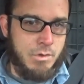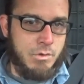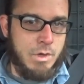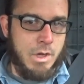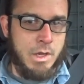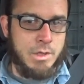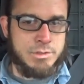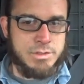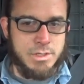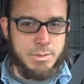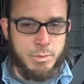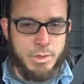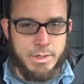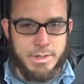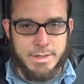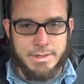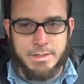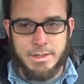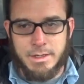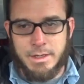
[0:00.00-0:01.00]
I'll see what
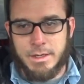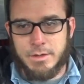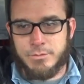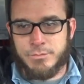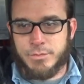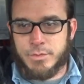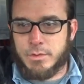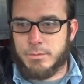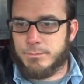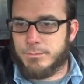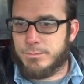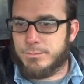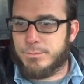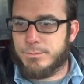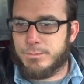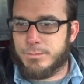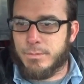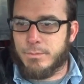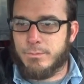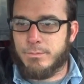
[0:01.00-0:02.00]
I can get for
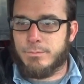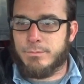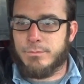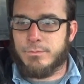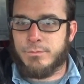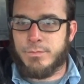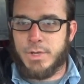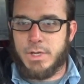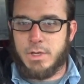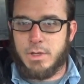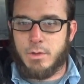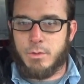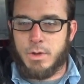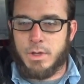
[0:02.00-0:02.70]
video